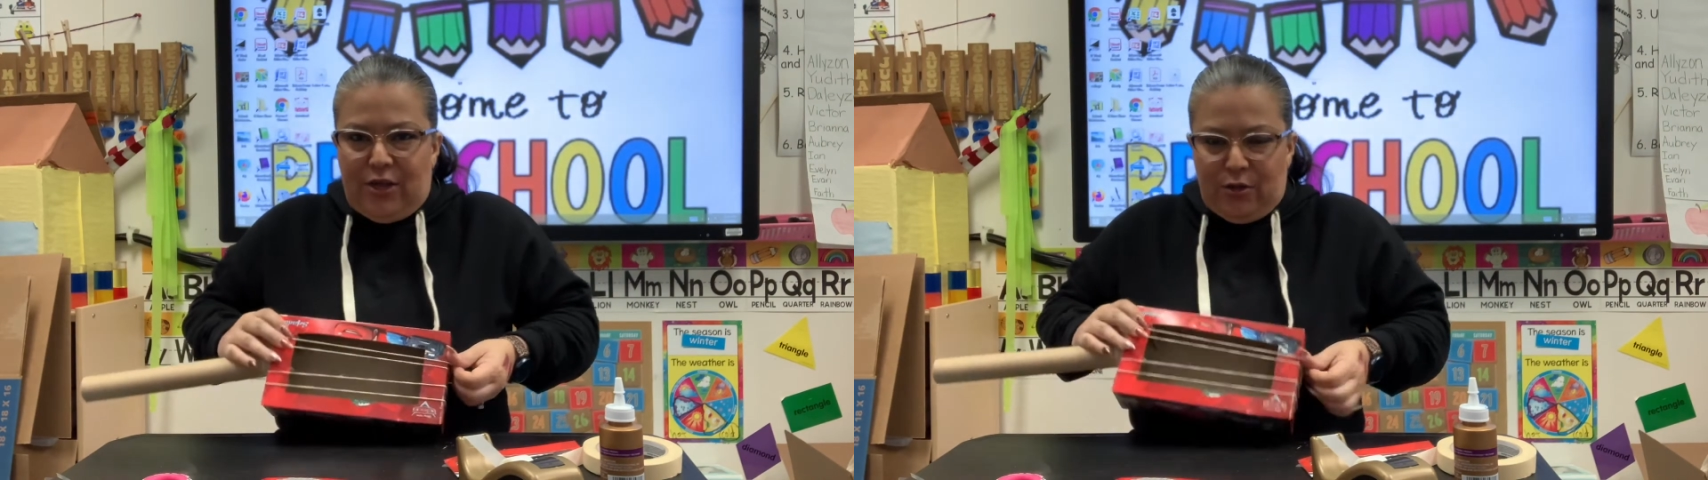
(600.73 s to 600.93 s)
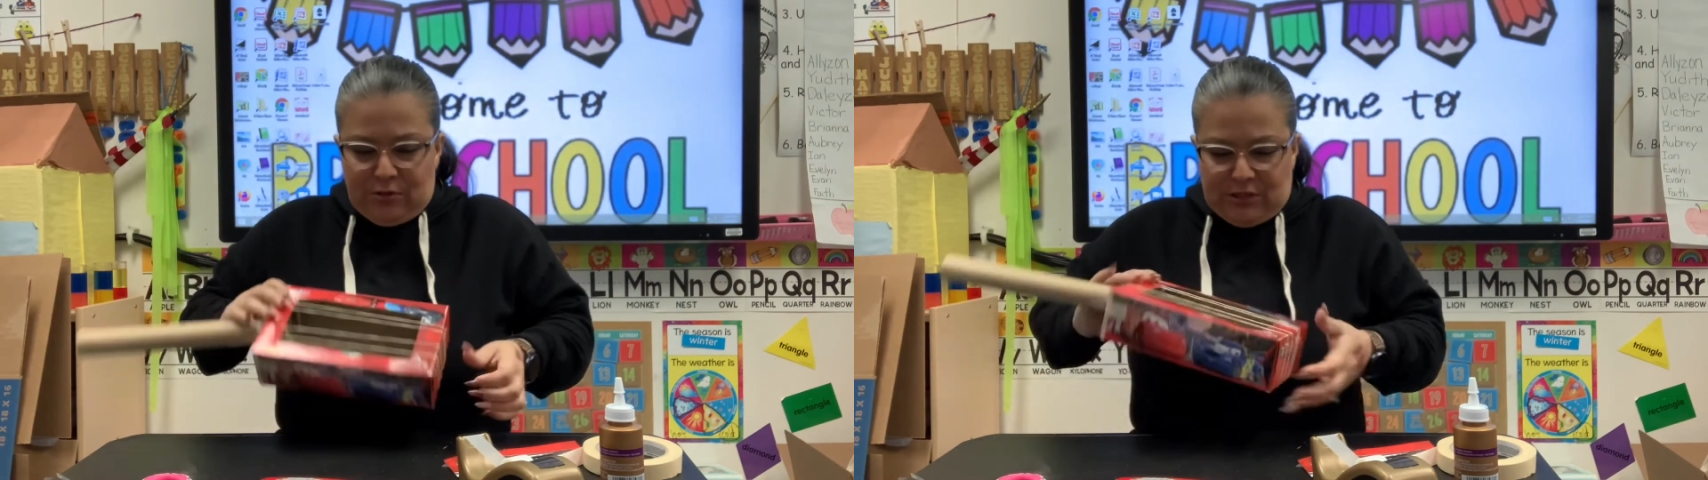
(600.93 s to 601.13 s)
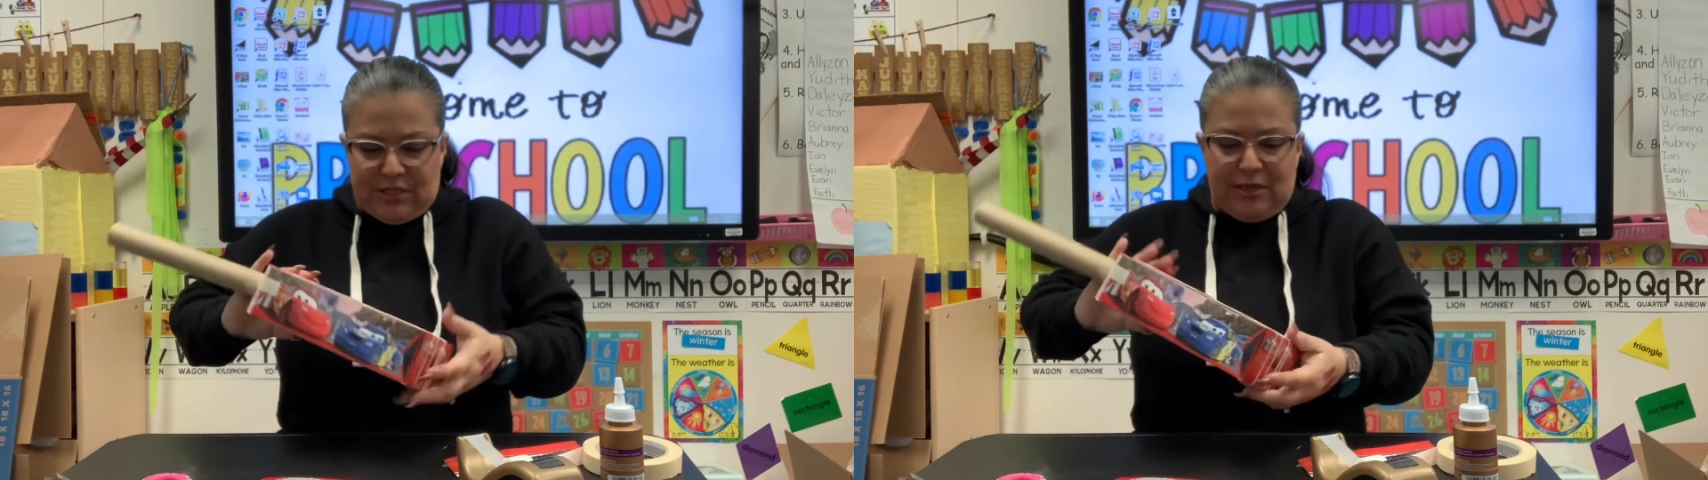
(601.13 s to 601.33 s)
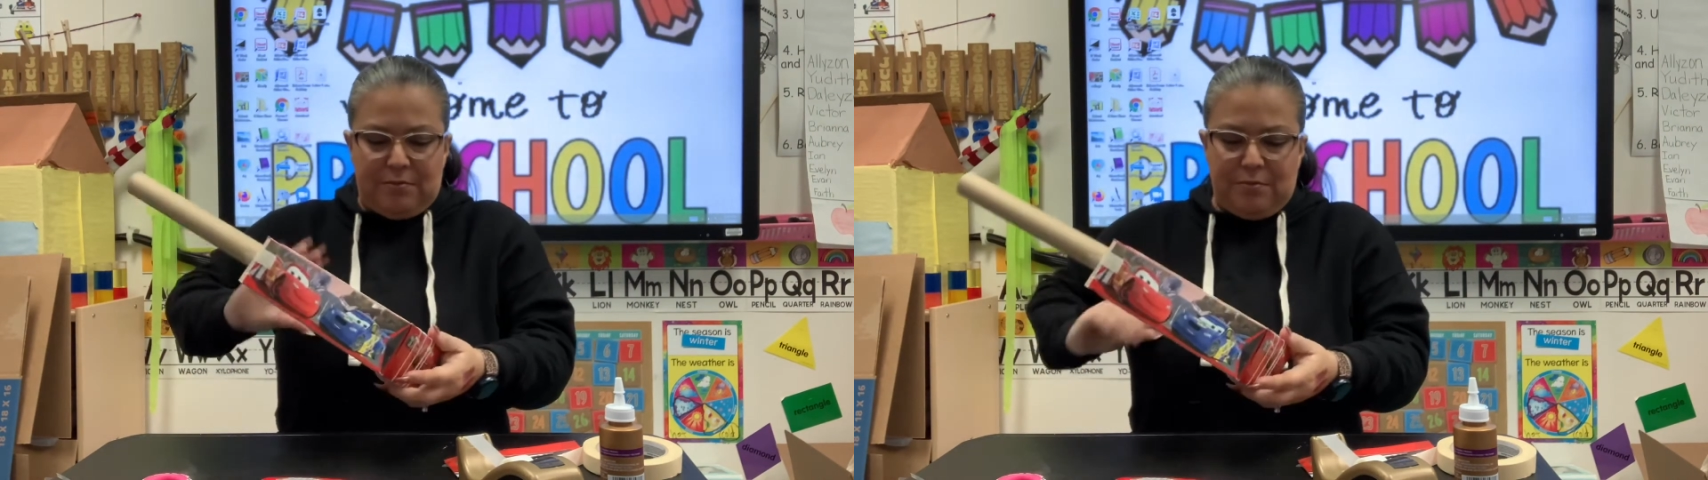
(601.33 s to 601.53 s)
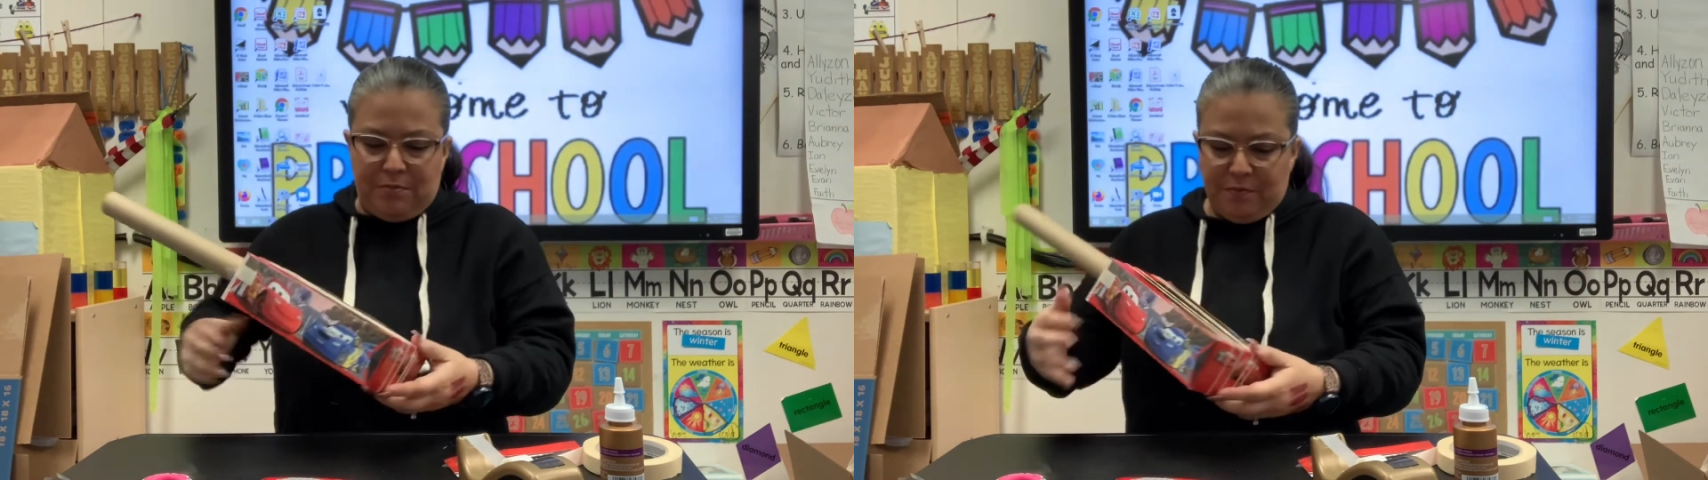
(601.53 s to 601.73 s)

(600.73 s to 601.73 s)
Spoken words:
use them?